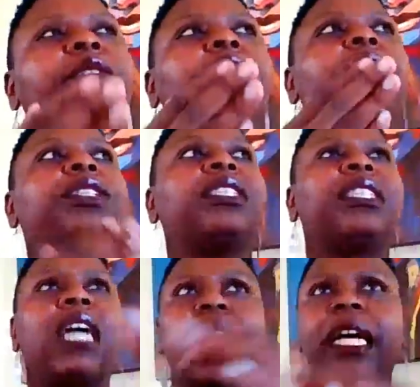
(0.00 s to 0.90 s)
and we're
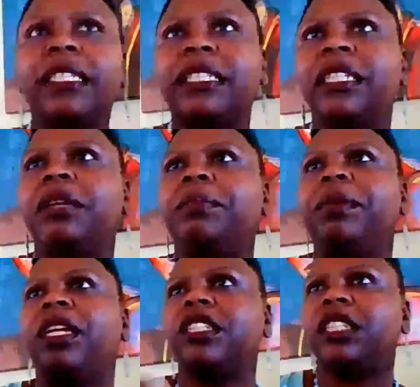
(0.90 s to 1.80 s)
just constantly
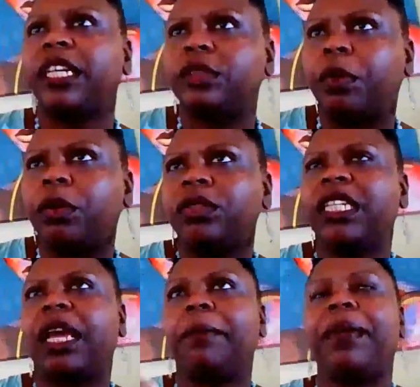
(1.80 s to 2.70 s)
being exposed
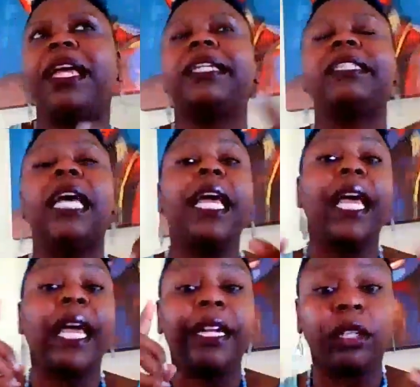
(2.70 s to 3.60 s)
to campaigns.
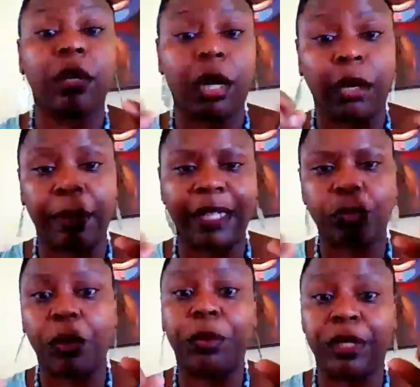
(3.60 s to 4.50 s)
And um,
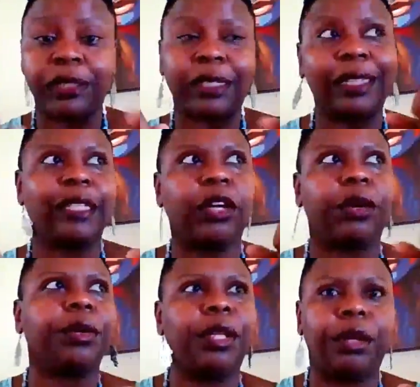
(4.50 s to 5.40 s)
as we were discussing
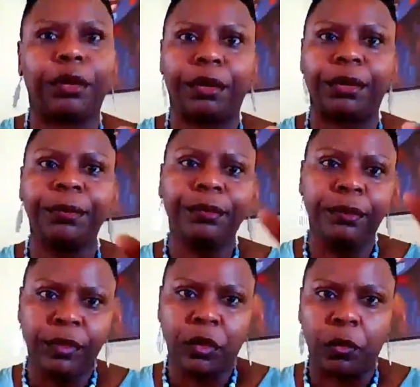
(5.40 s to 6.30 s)
earlier,
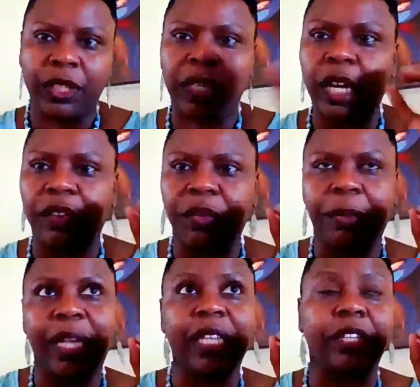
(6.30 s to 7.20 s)
with the
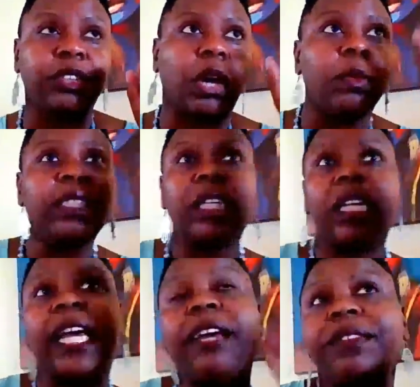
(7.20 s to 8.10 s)
government, there's always a
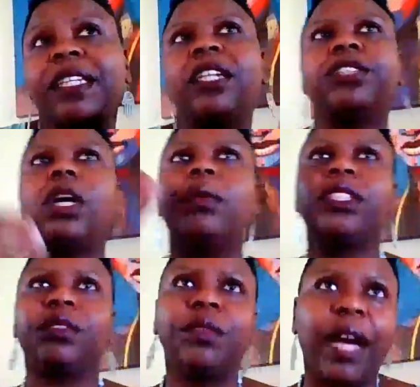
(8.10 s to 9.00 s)
left and there's
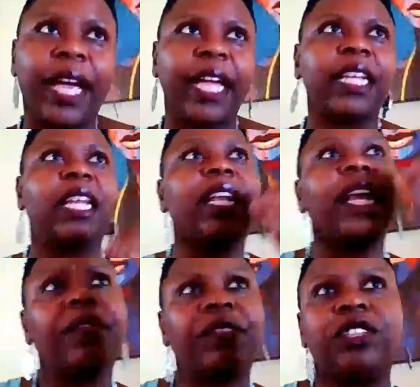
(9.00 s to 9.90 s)
always a right. And the
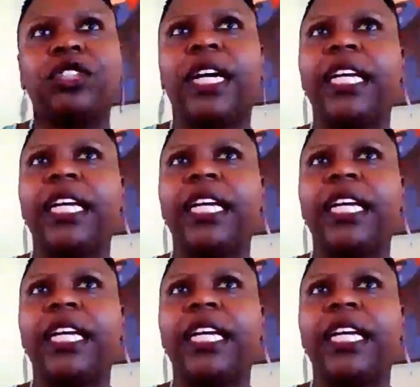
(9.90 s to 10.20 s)
left is